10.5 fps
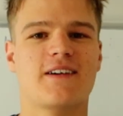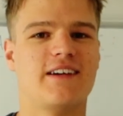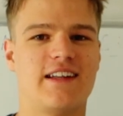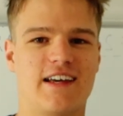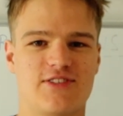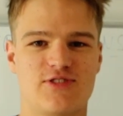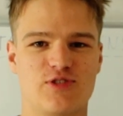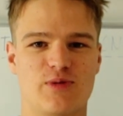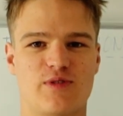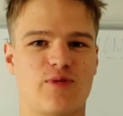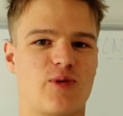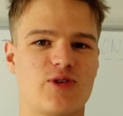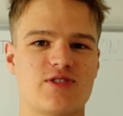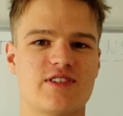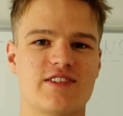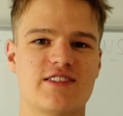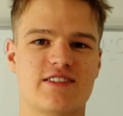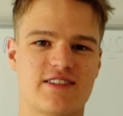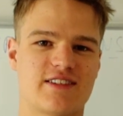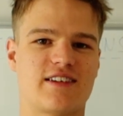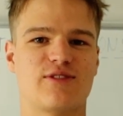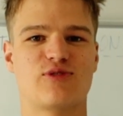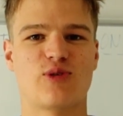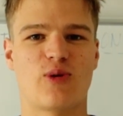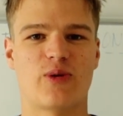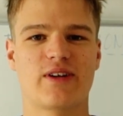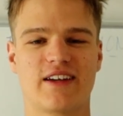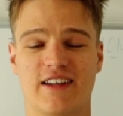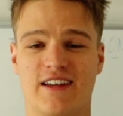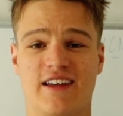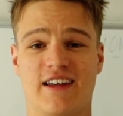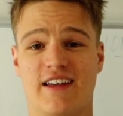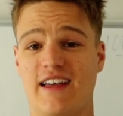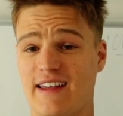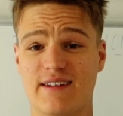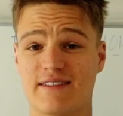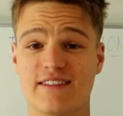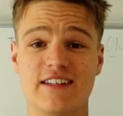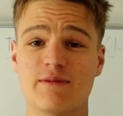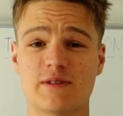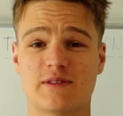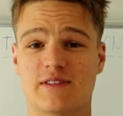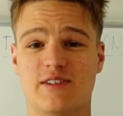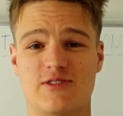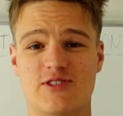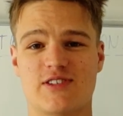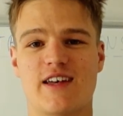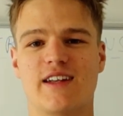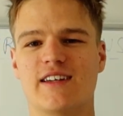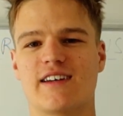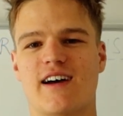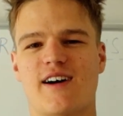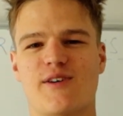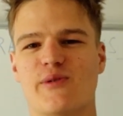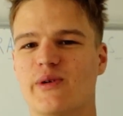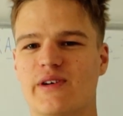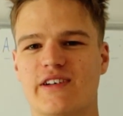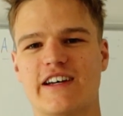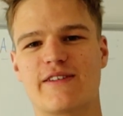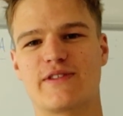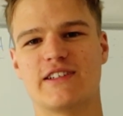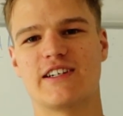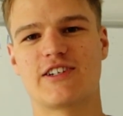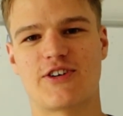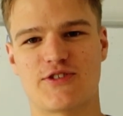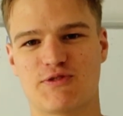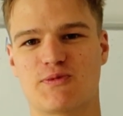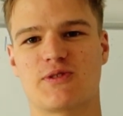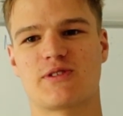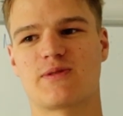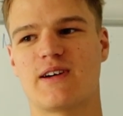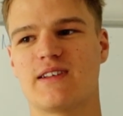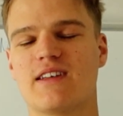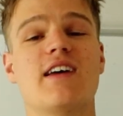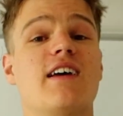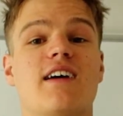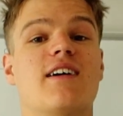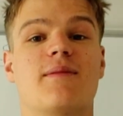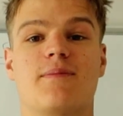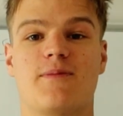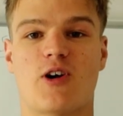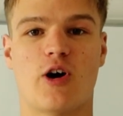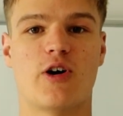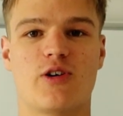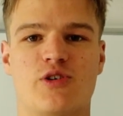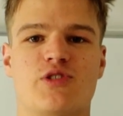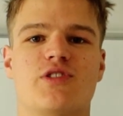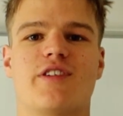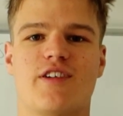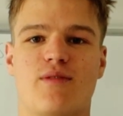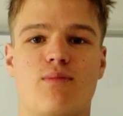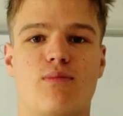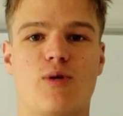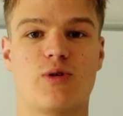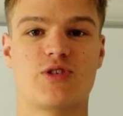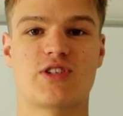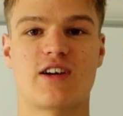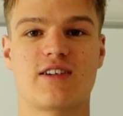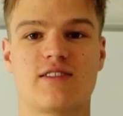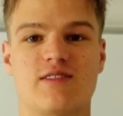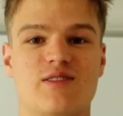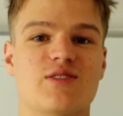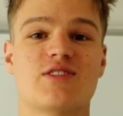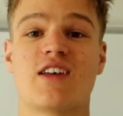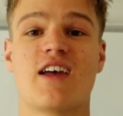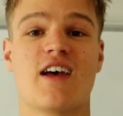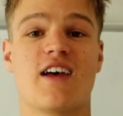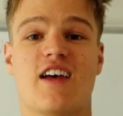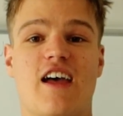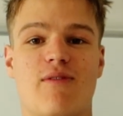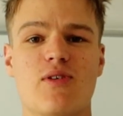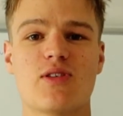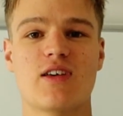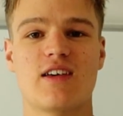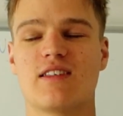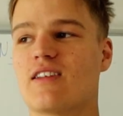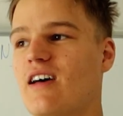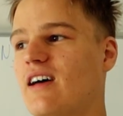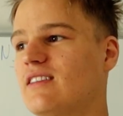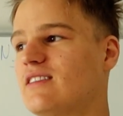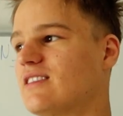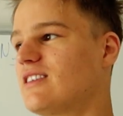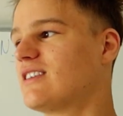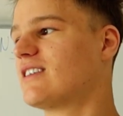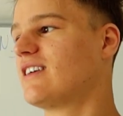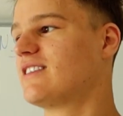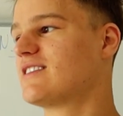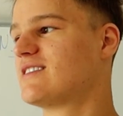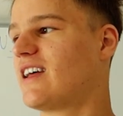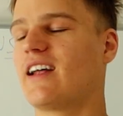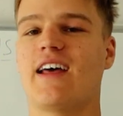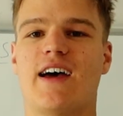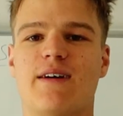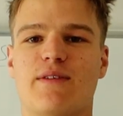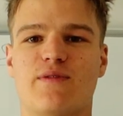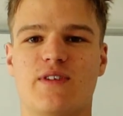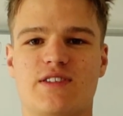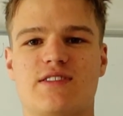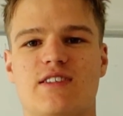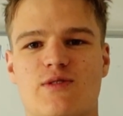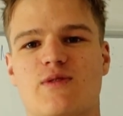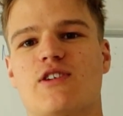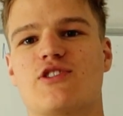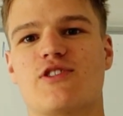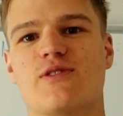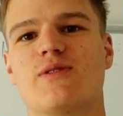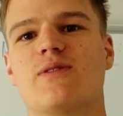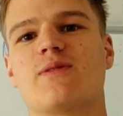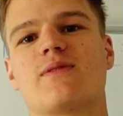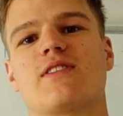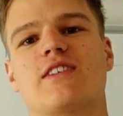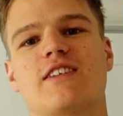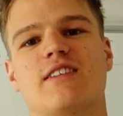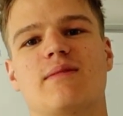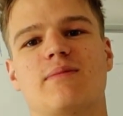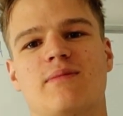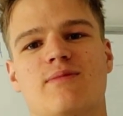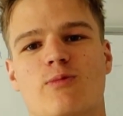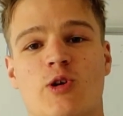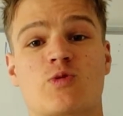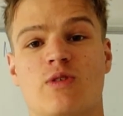it has to do with forces and torque and even understanding how everyday cars work, right? Cars, motorcycles, everything that does not have a fixed gear ratio works